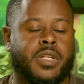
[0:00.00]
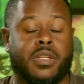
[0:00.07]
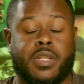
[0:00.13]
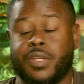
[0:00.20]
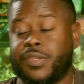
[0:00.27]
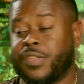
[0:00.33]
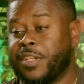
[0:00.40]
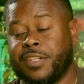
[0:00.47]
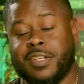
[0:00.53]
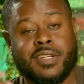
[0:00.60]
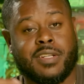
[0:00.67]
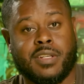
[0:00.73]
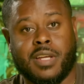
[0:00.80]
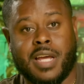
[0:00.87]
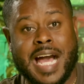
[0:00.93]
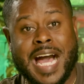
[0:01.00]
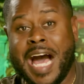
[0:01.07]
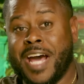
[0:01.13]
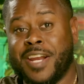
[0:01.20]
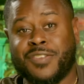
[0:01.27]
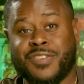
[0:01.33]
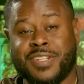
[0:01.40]
Listen, I
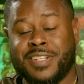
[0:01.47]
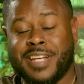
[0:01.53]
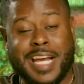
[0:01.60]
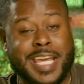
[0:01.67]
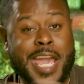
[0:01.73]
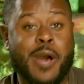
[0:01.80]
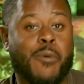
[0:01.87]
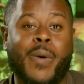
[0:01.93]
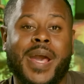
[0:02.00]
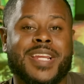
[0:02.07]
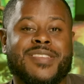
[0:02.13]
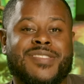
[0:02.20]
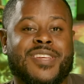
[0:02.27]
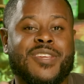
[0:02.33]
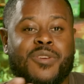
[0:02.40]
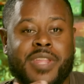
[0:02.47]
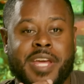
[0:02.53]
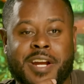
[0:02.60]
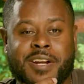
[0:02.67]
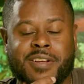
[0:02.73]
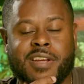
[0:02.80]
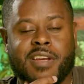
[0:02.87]
honestly, I can't wait to see you there.
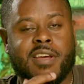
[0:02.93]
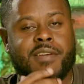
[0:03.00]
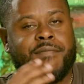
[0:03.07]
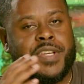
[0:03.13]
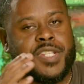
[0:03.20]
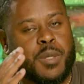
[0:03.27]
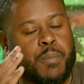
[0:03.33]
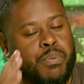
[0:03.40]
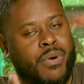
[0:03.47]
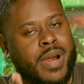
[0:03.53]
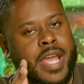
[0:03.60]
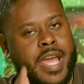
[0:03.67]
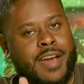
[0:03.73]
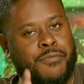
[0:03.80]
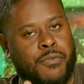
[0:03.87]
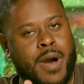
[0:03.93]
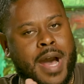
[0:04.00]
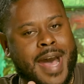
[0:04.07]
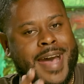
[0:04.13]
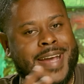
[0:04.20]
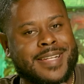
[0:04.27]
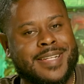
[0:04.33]
Visit
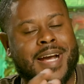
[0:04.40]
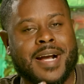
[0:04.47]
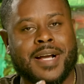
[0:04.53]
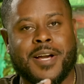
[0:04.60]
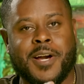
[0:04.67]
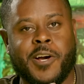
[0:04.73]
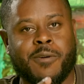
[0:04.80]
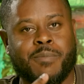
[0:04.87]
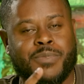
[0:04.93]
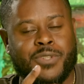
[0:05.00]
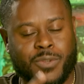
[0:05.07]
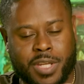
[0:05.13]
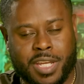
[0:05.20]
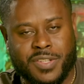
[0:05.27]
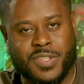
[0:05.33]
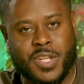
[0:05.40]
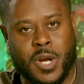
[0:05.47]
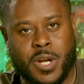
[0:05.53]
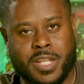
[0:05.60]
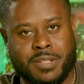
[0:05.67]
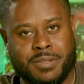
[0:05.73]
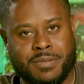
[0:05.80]
prayfyi.com to get
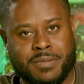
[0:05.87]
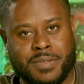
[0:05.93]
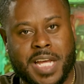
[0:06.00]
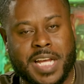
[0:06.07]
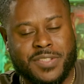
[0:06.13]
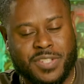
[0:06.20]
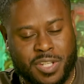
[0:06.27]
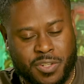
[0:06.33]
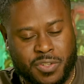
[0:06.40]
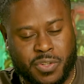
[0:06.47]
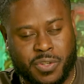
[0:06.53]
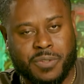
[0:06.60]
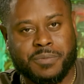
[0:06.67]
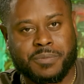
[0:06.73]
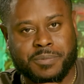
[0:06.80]
started. I'll see you soon.